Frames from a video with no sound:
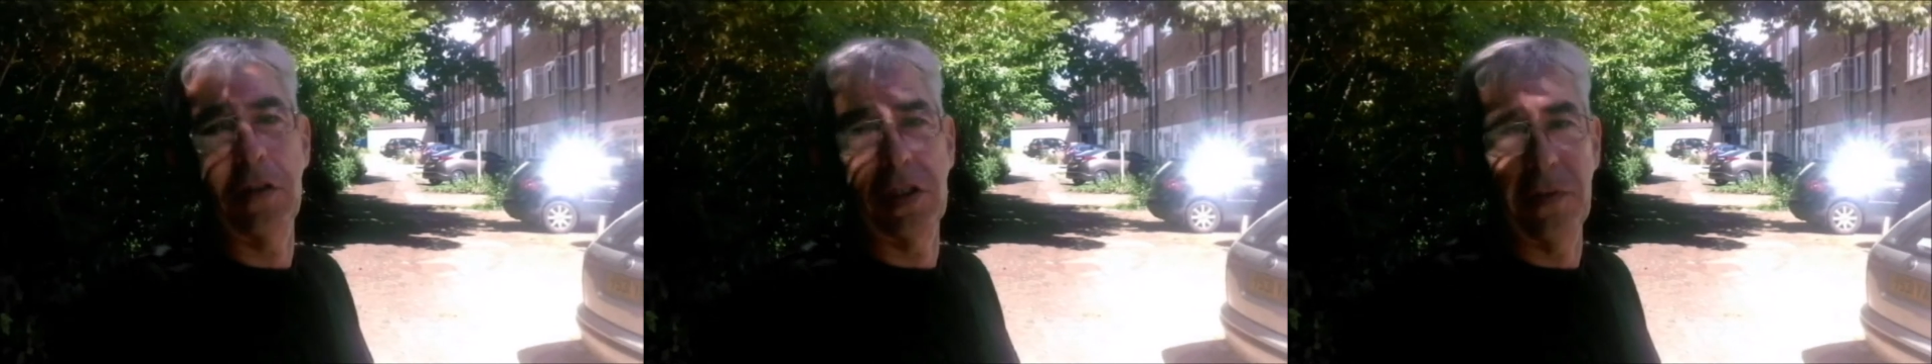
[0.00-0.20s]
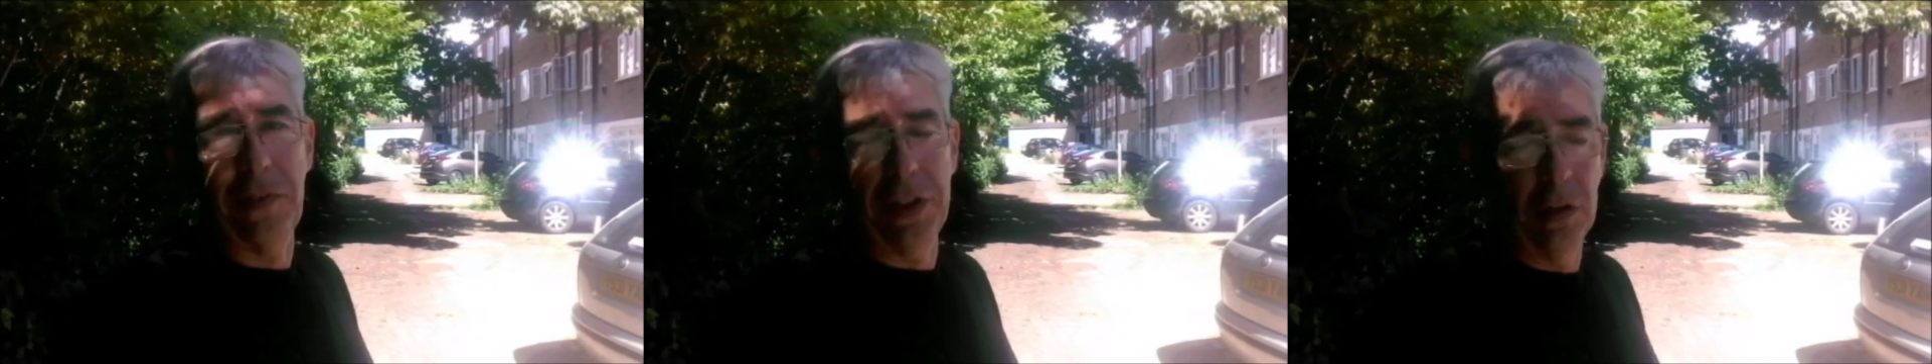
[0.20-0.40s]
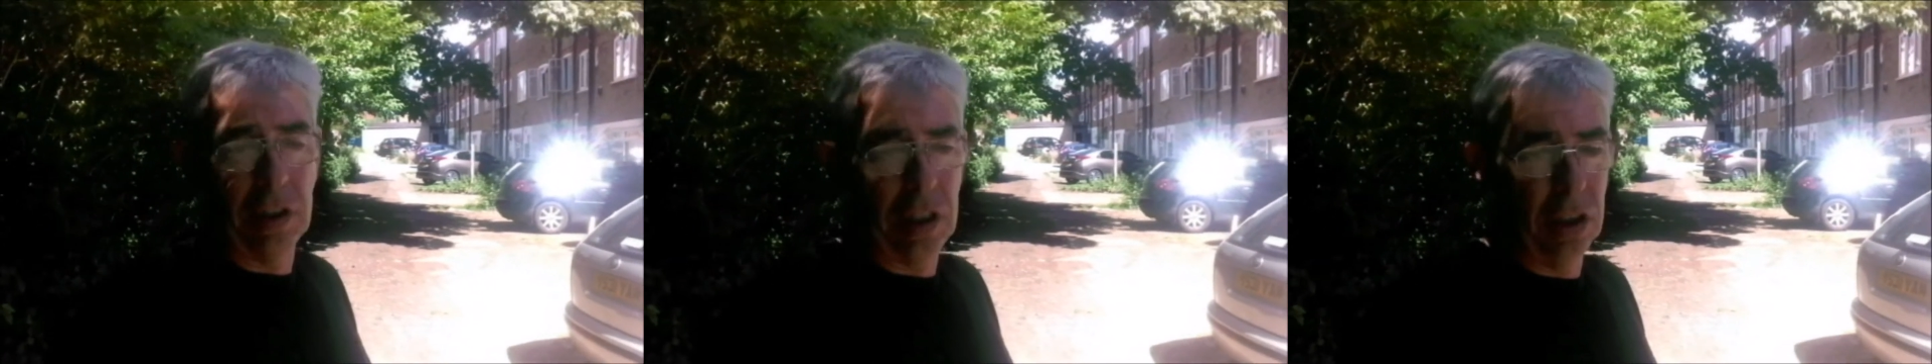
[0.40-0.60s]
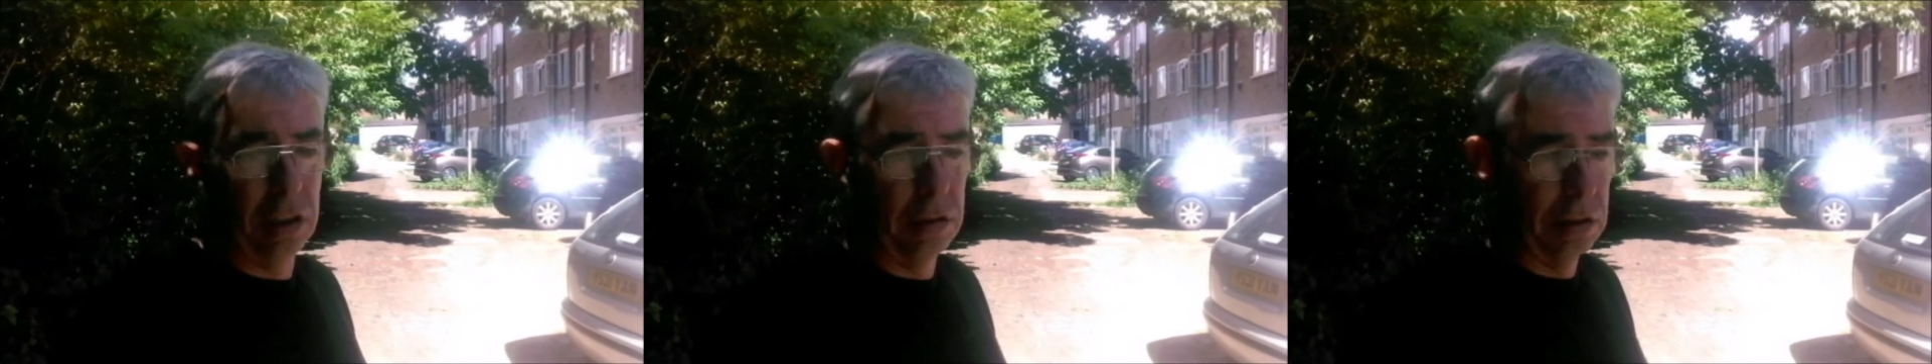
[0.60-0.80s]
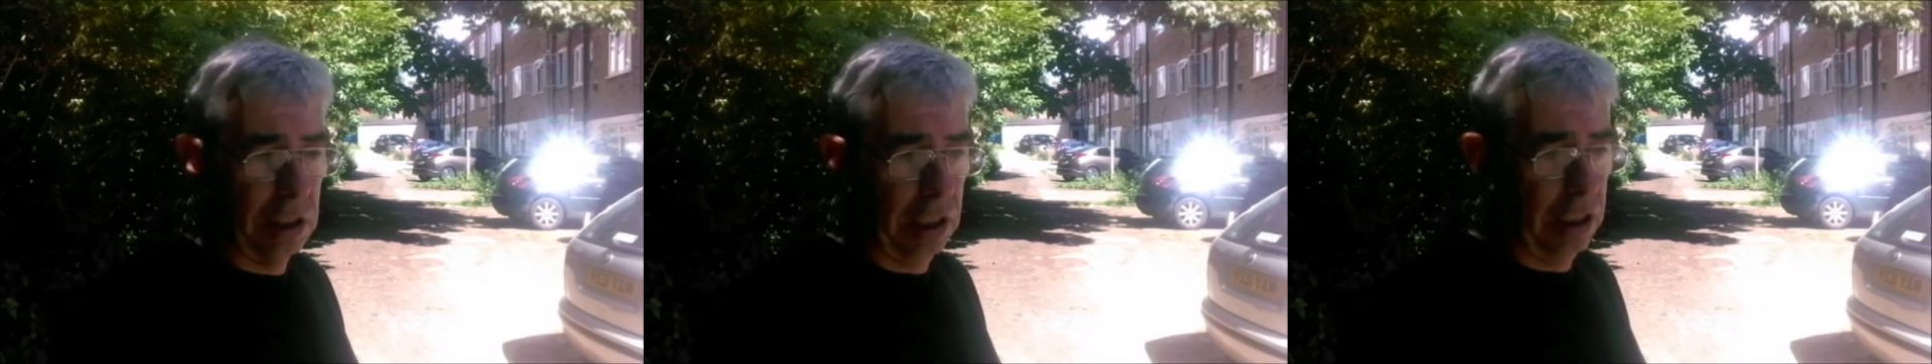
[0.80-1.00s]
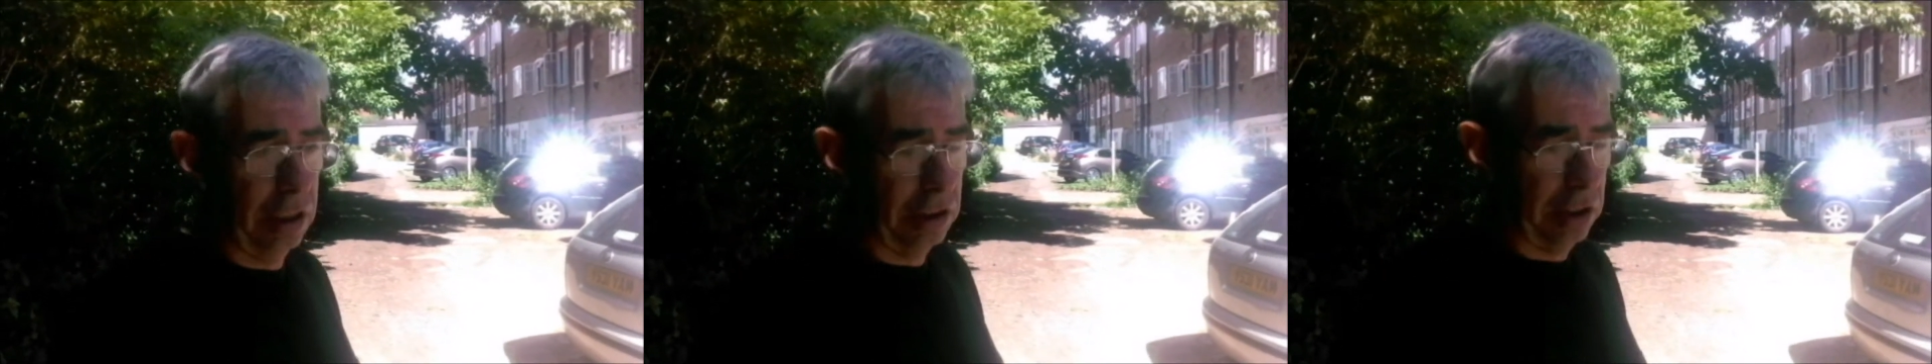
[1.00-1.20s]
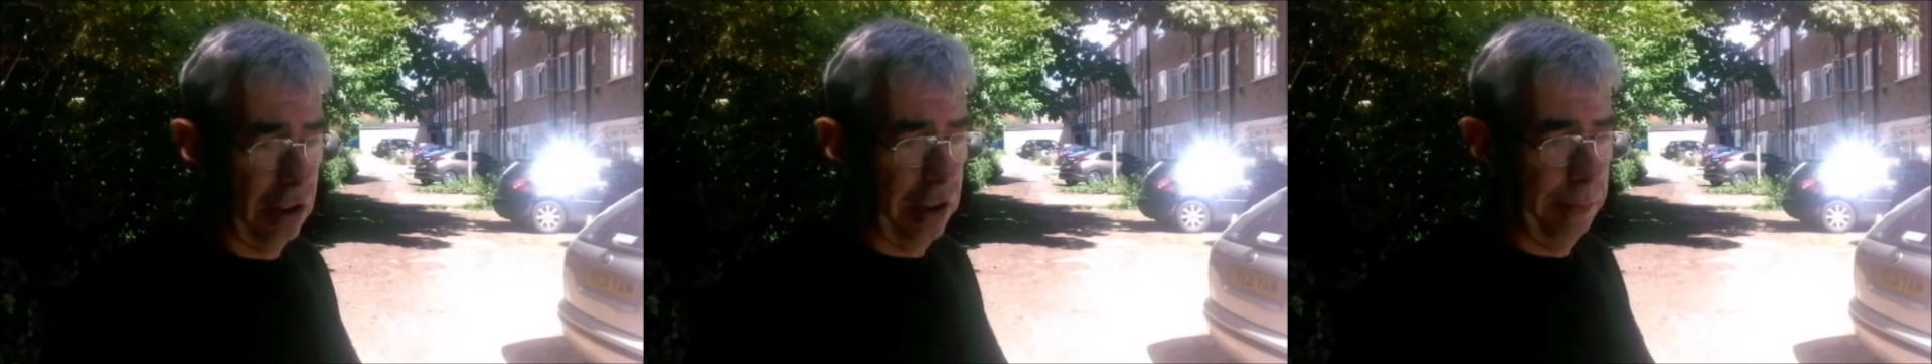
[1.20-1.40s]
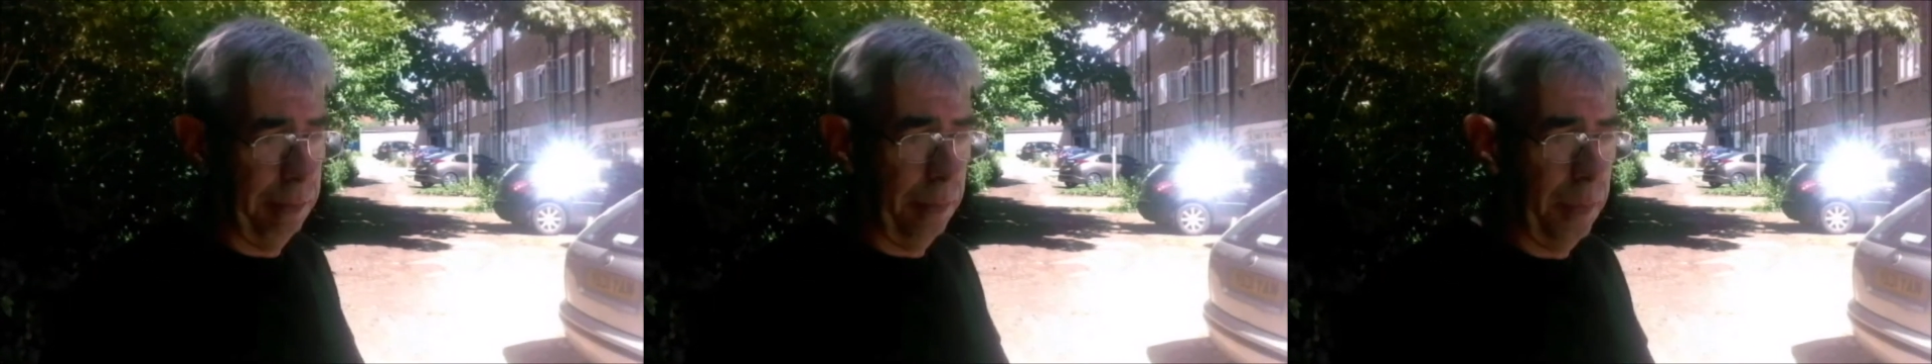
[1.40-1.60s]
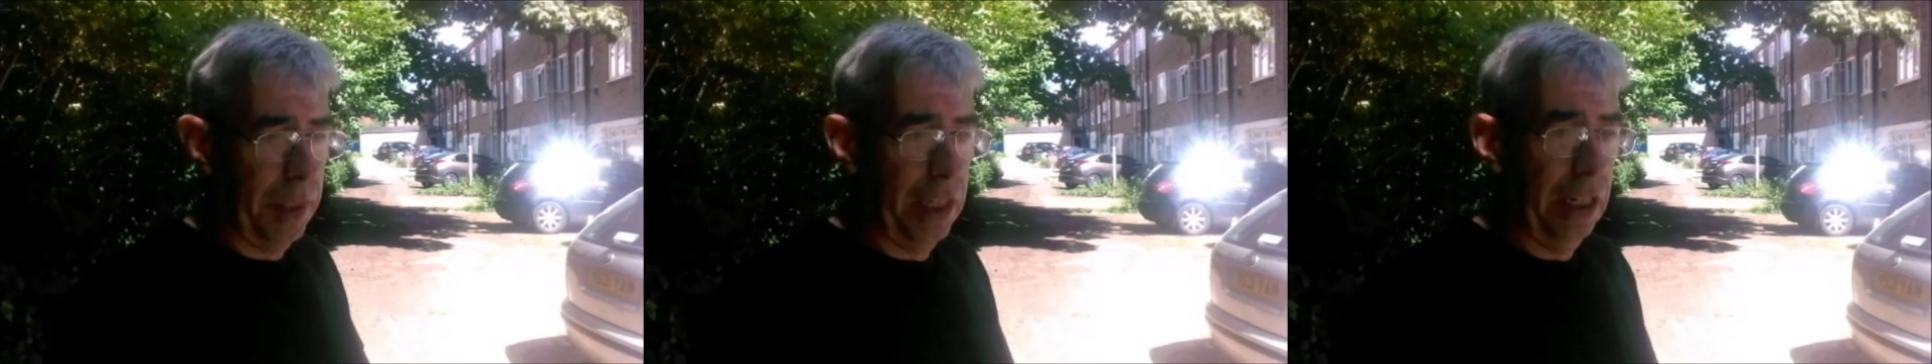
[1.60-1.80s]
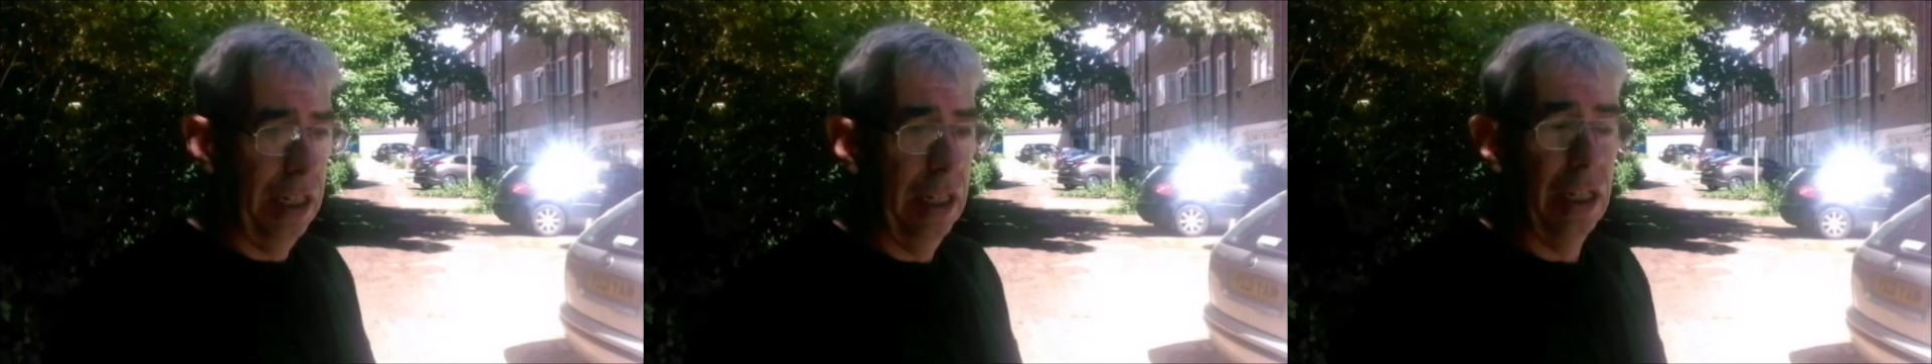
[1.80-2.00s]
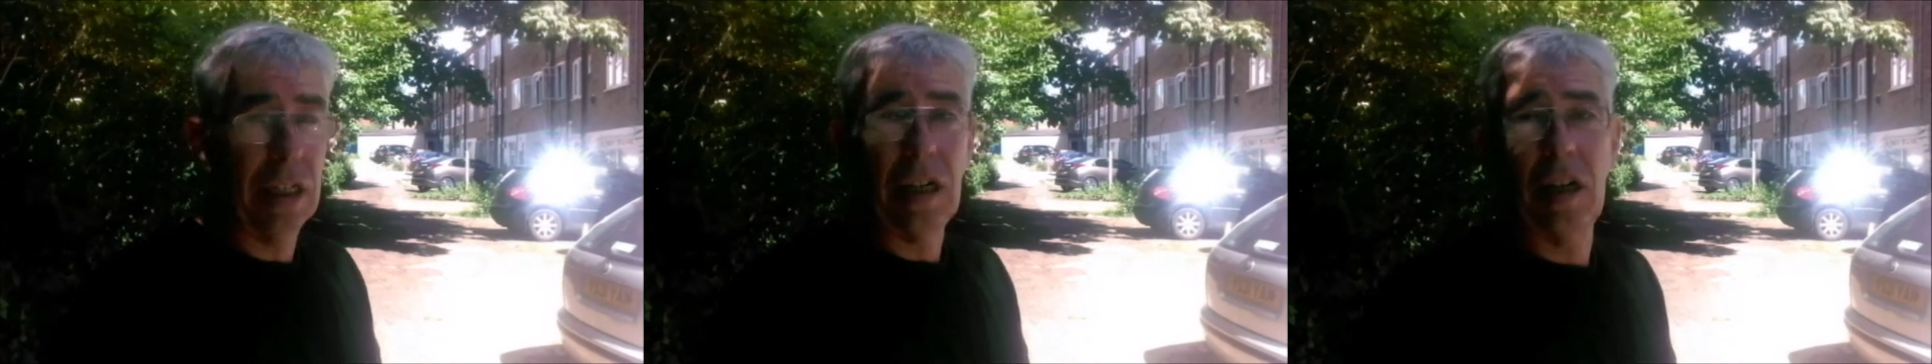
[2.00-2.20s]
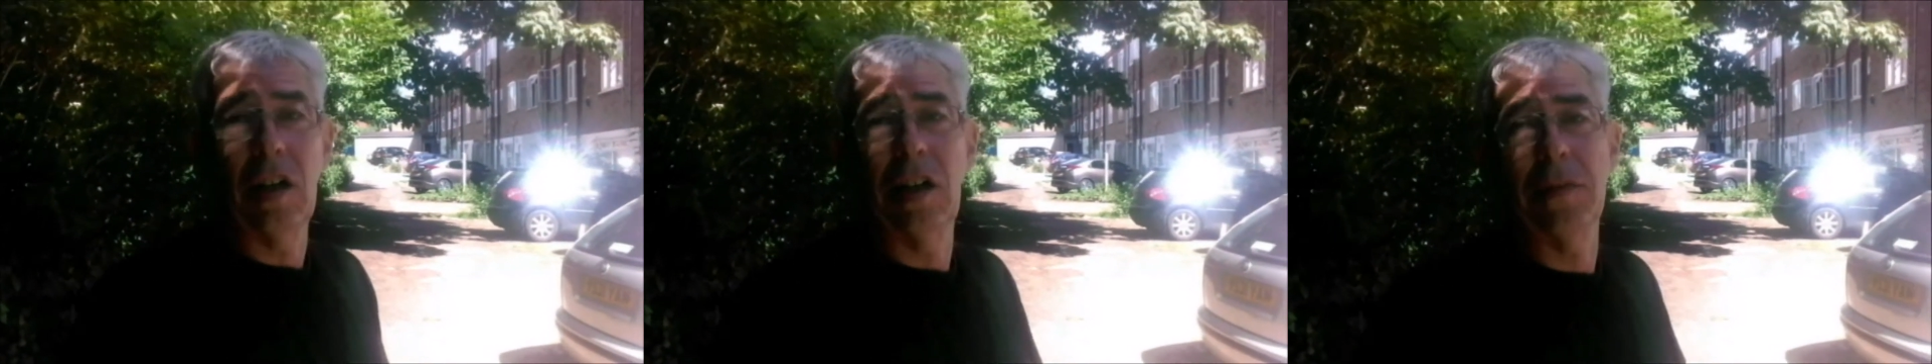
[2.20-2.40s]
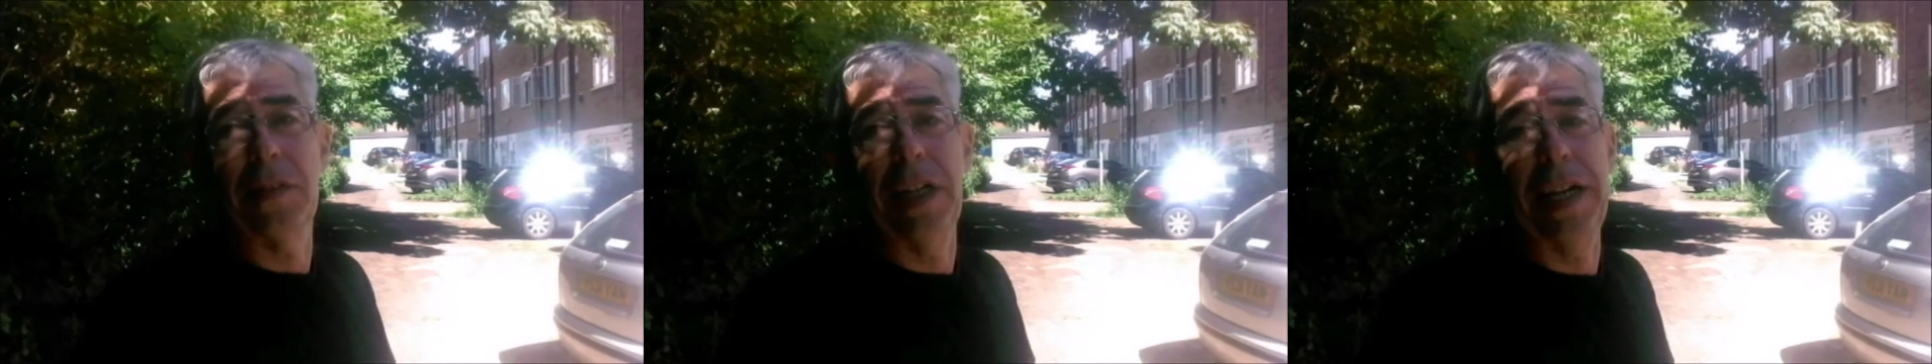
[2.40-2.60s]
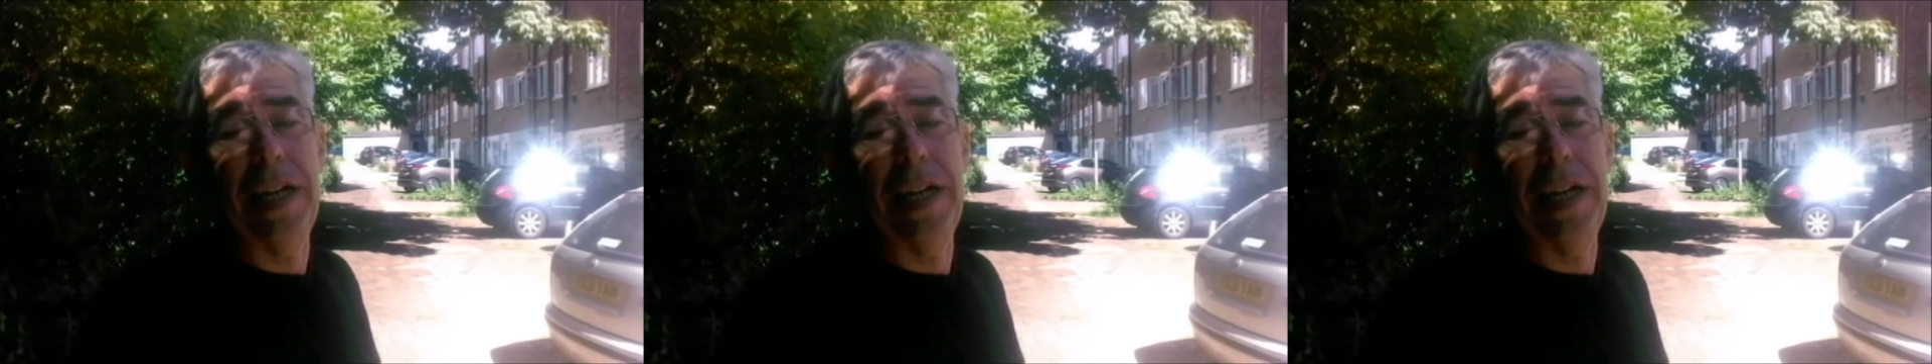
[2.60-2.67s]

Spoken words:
threw us a few clues last time. Clive